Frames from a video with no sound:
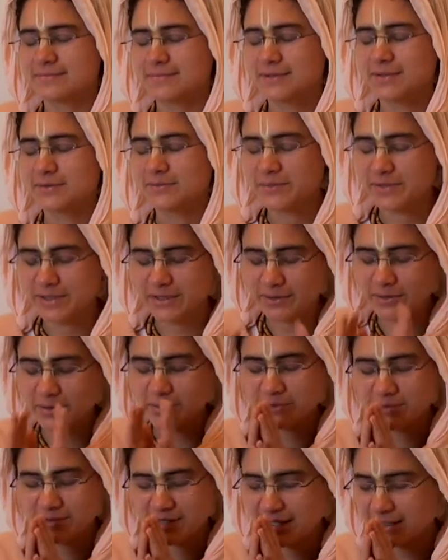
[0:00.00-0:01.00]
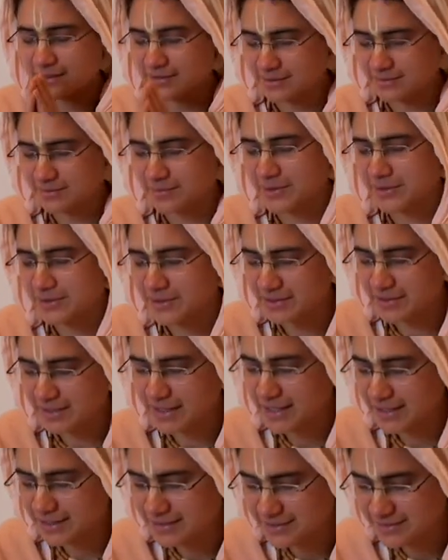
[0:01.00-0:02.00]
We hold that upon our
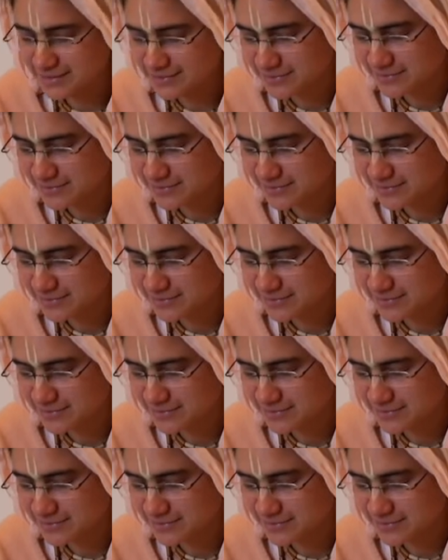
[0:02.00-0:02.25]
head.